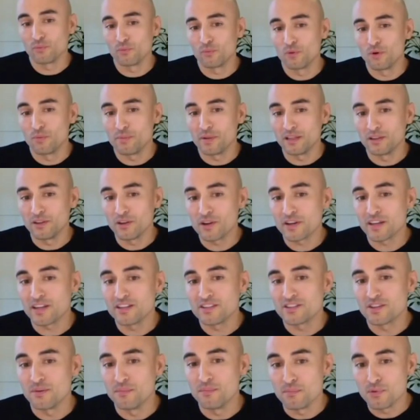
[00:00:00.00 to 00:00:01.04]
we'll be
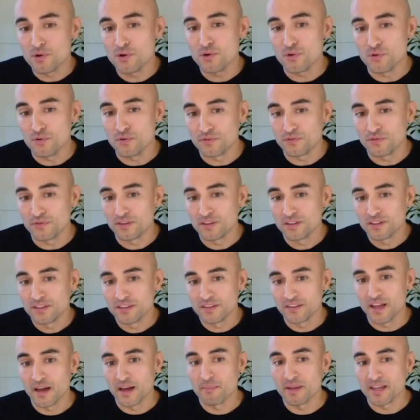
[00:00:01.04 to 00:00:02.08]
looking to move
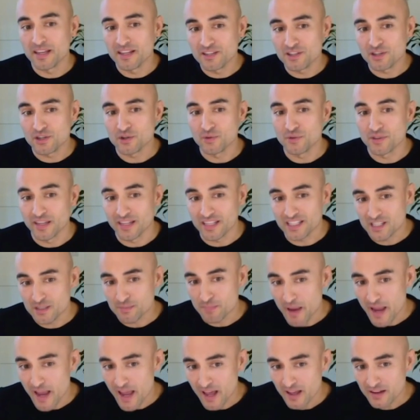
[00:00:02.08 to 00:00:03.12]
them into the
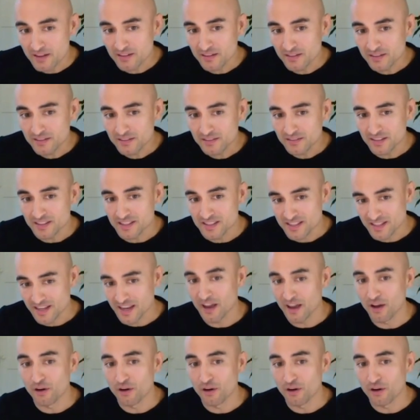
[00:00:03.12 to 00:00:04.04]
expand and scale